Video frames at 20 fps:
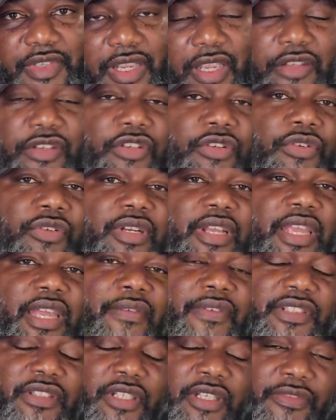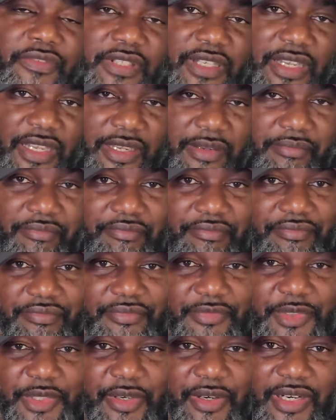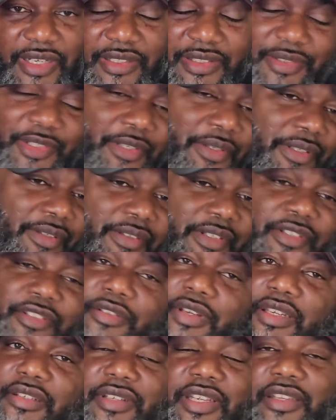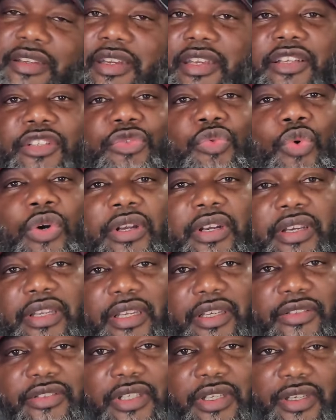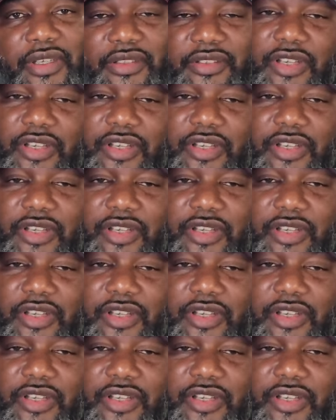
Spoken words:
And you're going to have a tough time. All right. It is what it is.